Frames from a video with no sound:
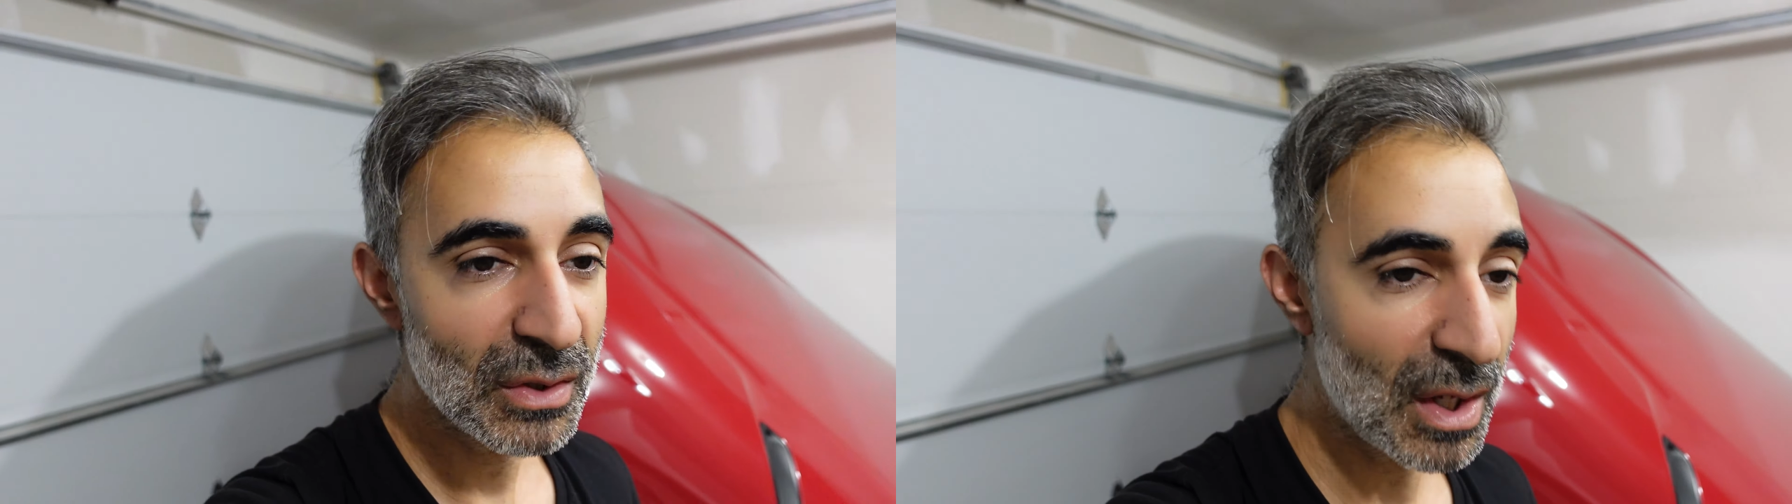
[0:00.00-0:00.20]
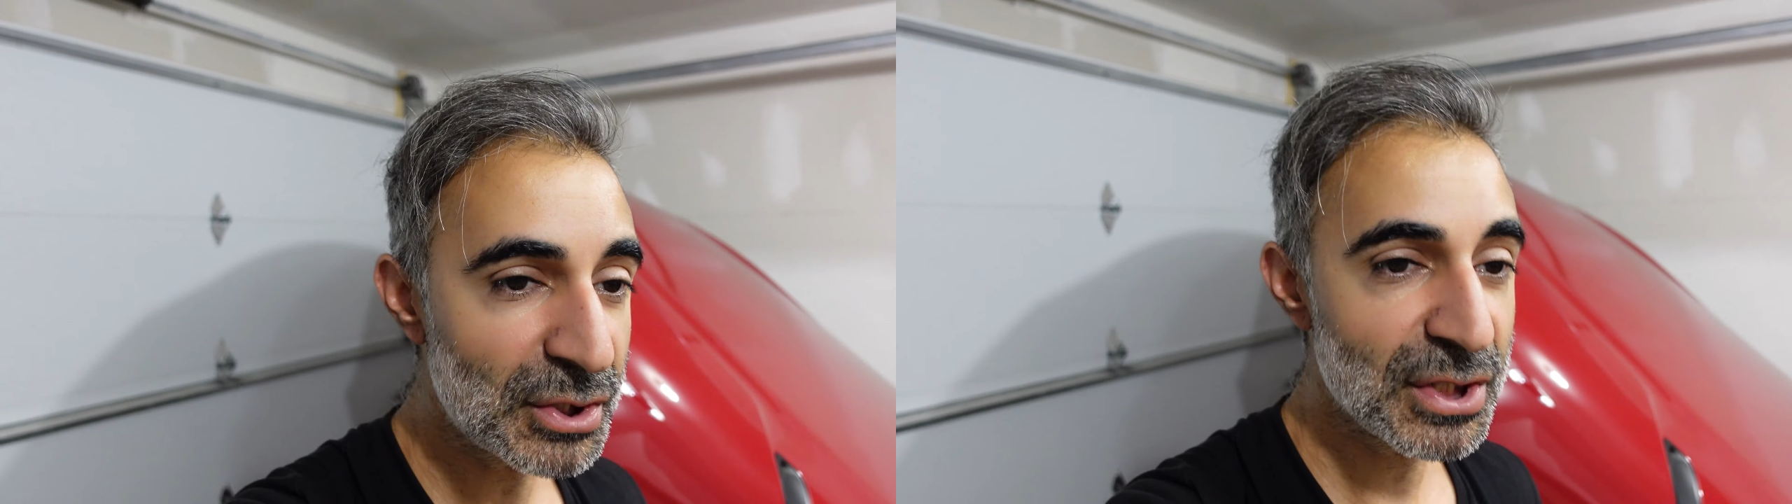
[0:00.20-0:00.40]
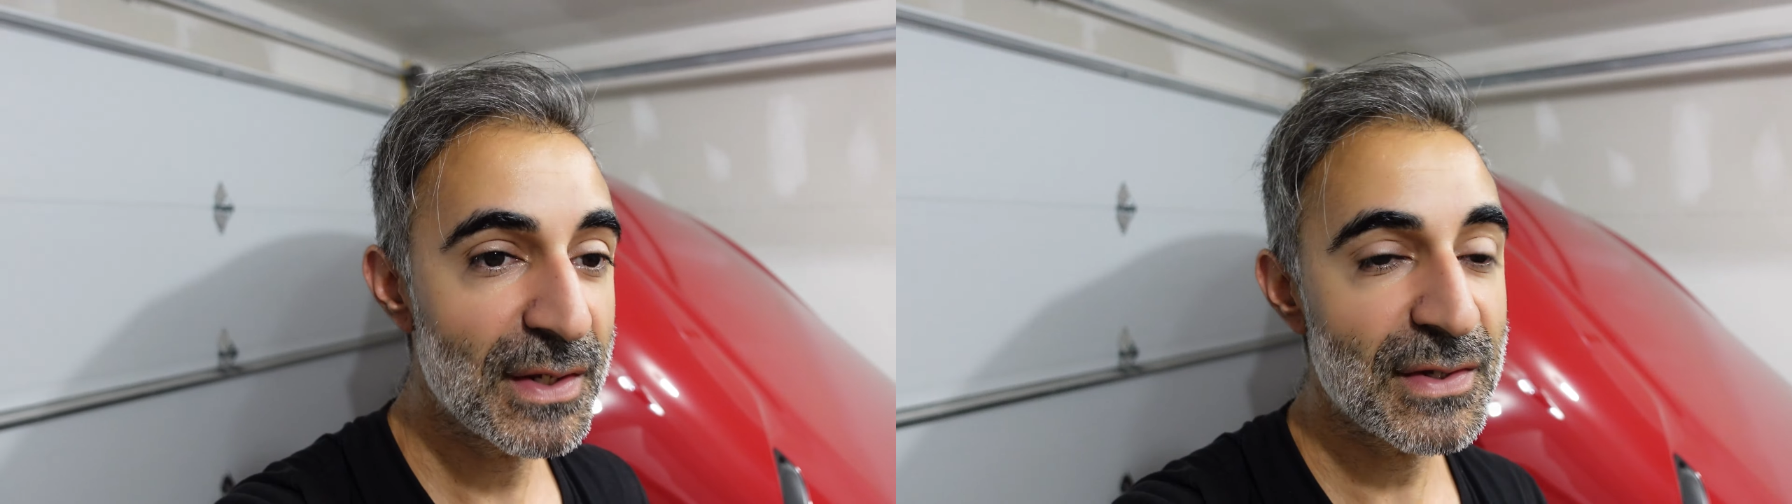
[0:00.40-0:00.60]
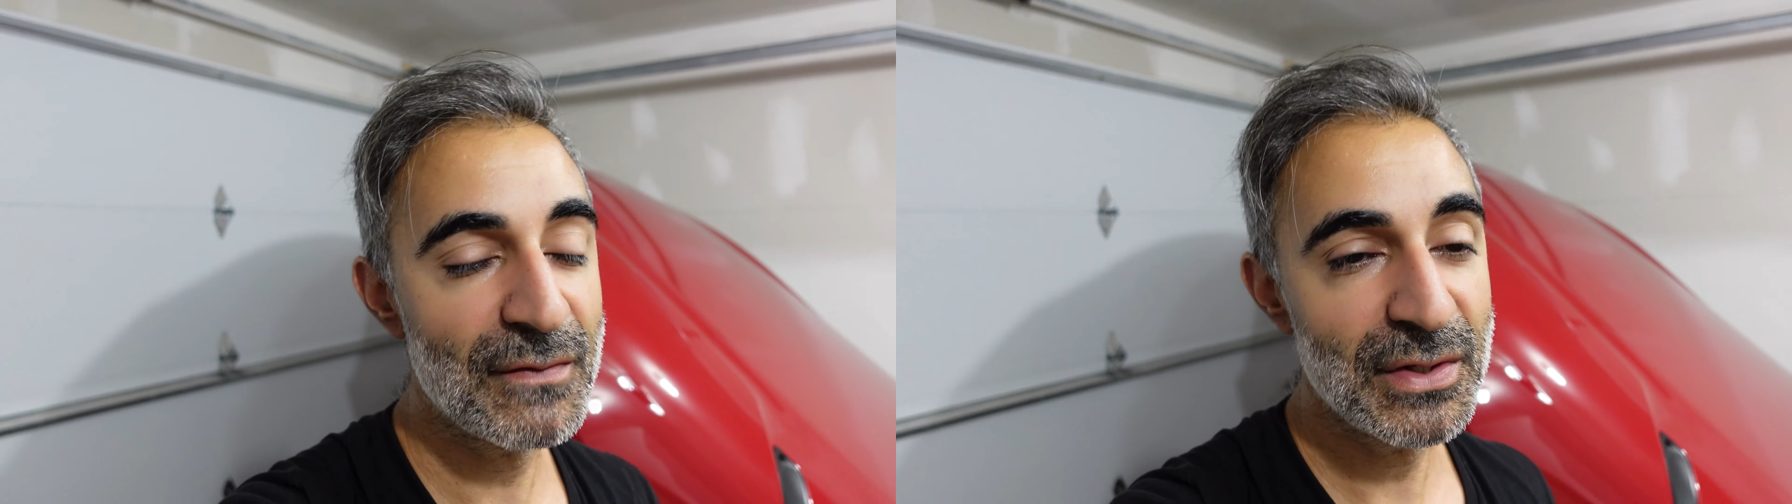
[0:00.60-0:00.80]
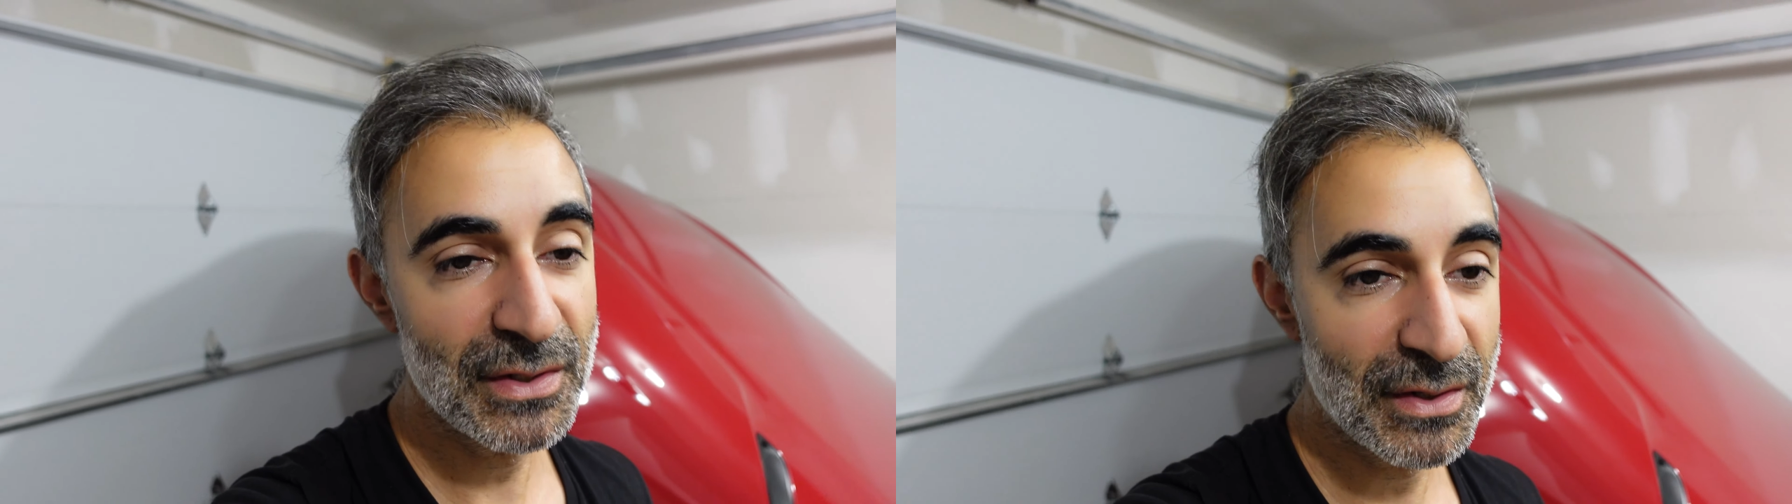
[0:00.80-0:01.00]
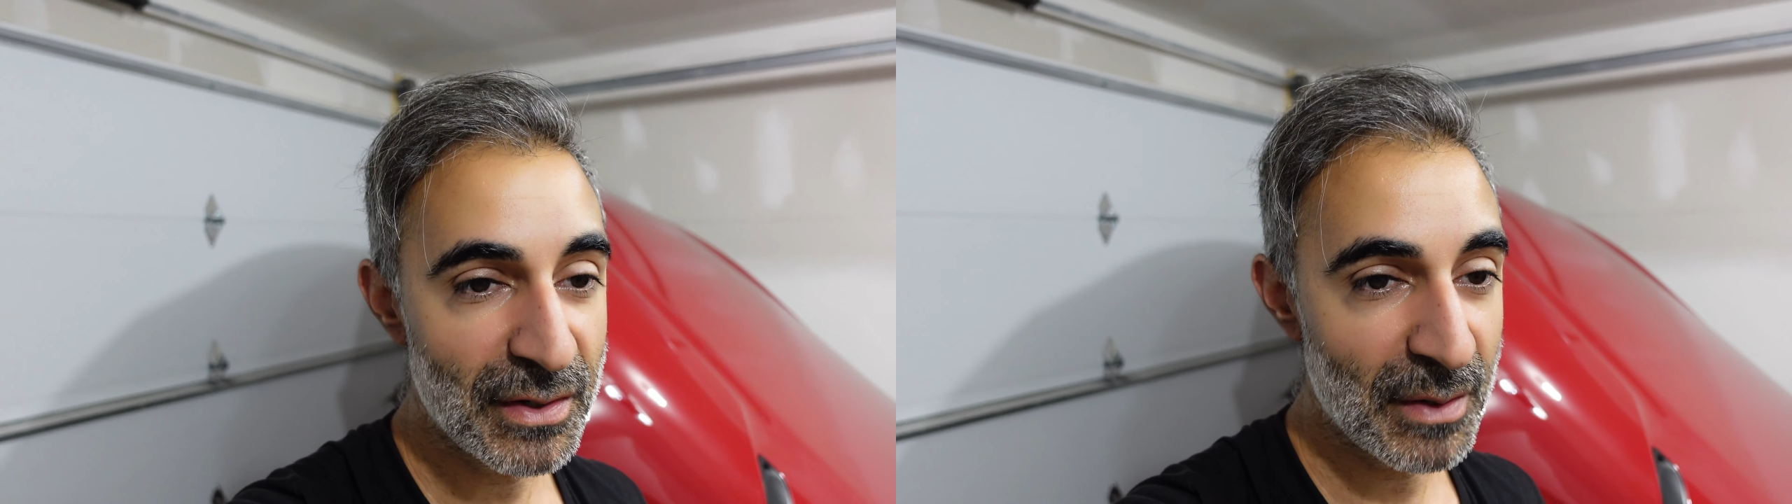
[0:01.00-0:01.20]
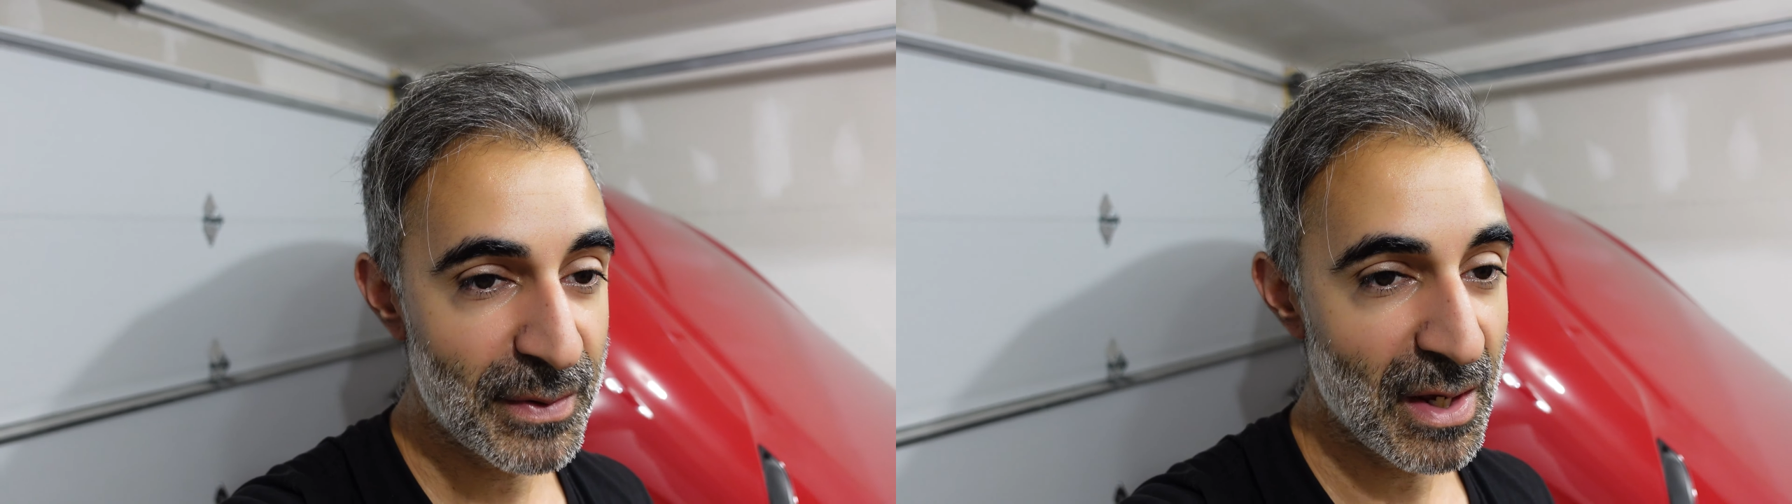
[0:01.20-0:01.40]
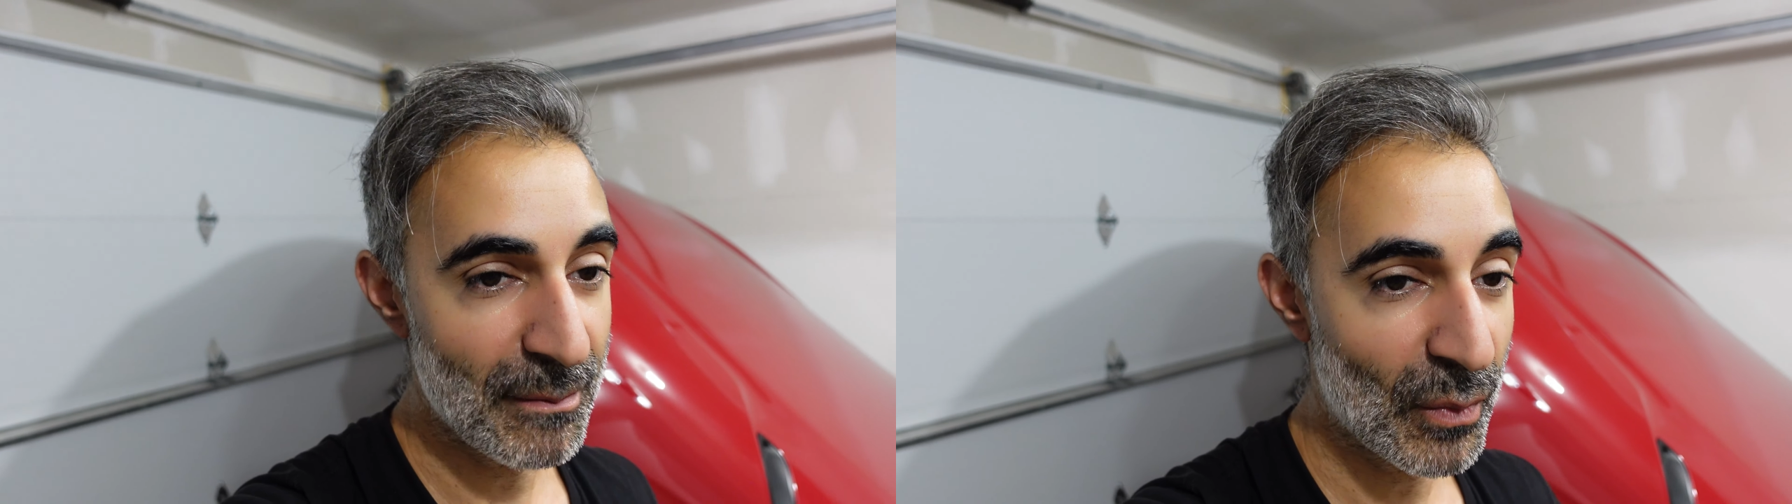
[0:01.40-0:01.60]
Launching at 1700
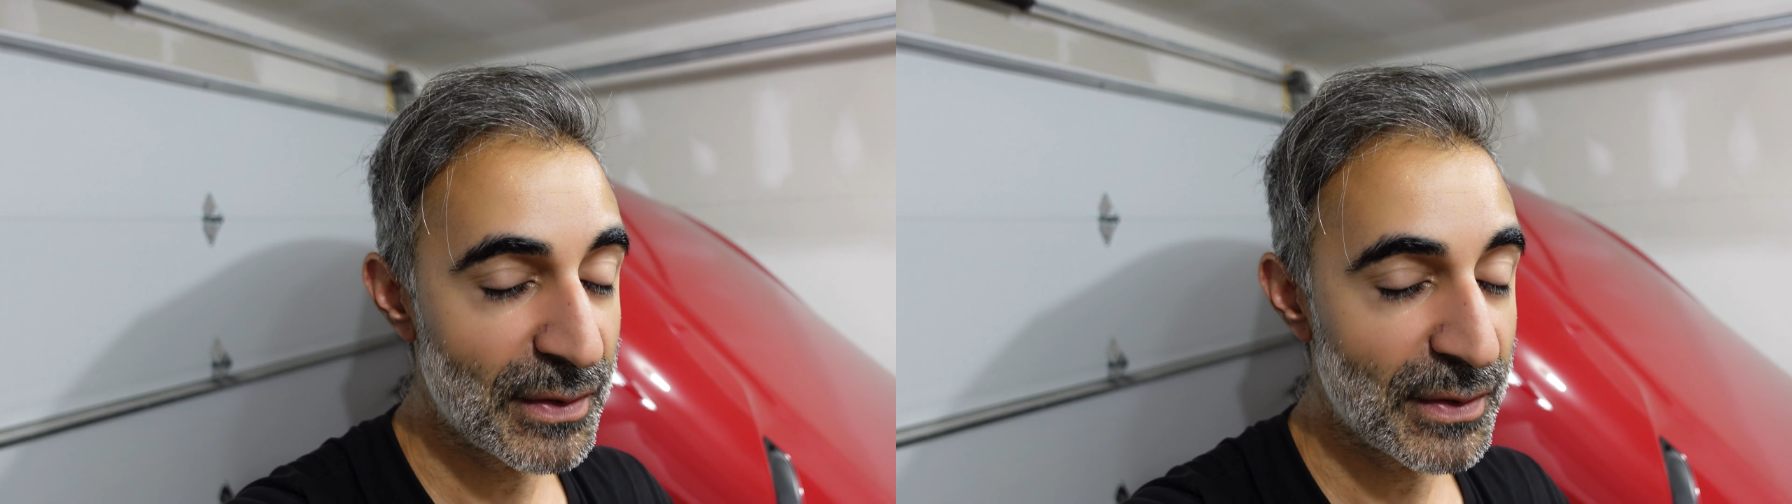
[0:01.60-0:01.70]
RPM,